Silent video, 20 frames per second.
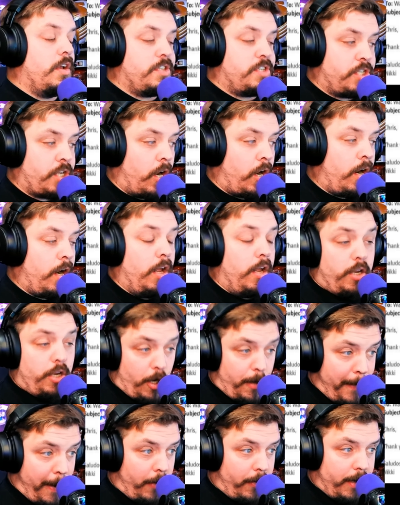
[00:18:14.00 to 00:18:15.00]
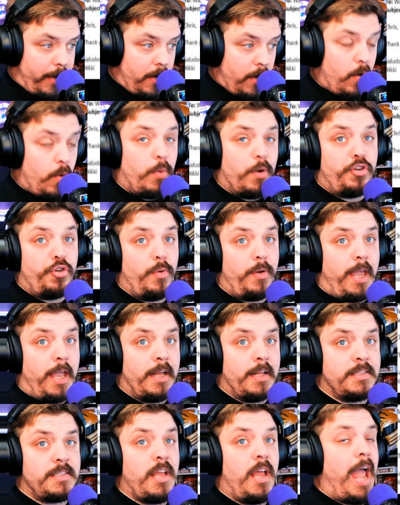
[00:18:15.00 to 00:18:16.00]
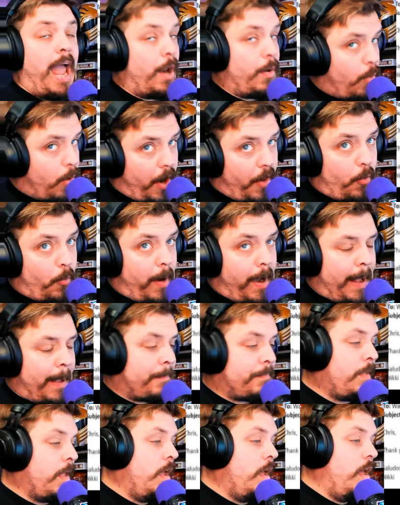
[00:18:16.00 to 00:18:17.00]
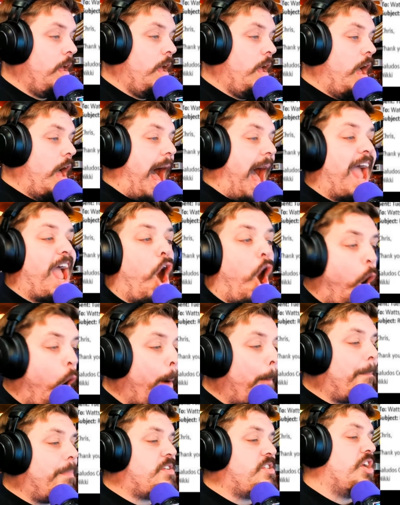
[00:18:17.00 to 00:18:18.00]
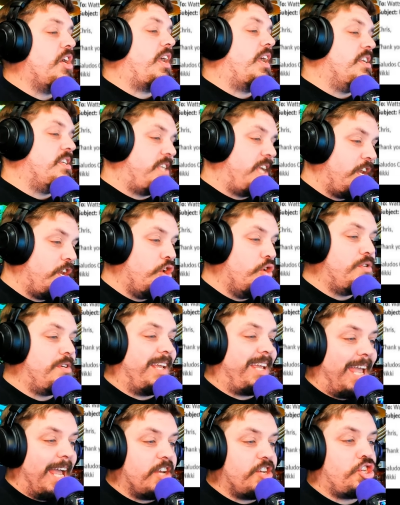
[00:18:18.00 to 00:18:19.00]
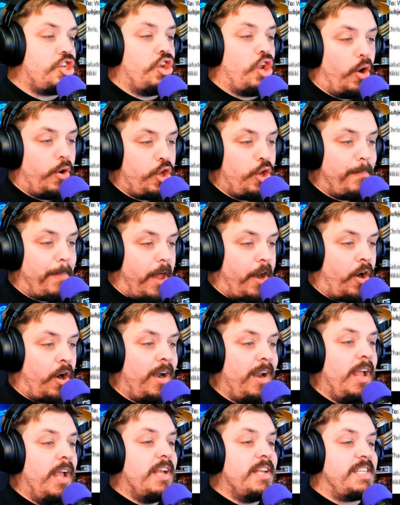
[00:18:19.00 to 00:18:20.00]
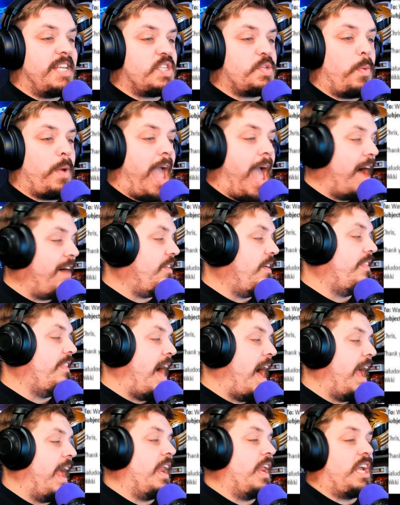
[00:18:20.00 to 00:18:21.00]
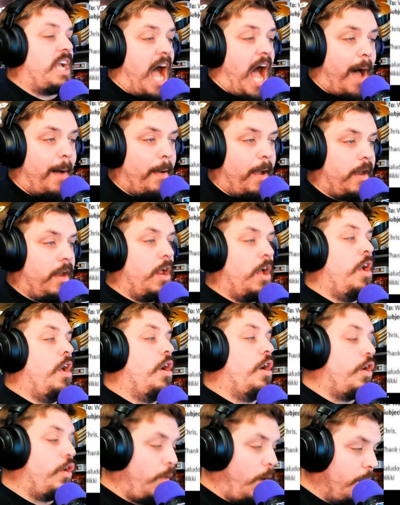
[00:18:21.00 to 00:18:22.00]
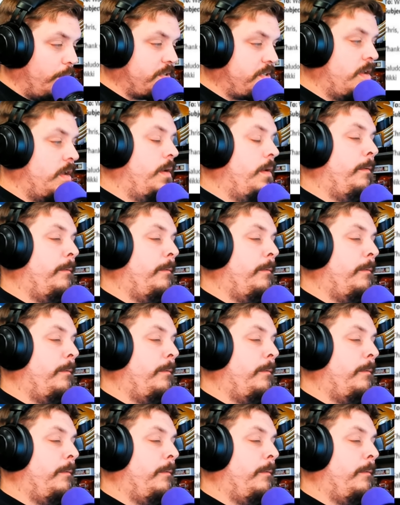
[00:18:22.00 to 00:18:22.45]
Sir, you're married with two kids and one on the way. I hope to continue to get to know you better since we have a lot in common. Gross.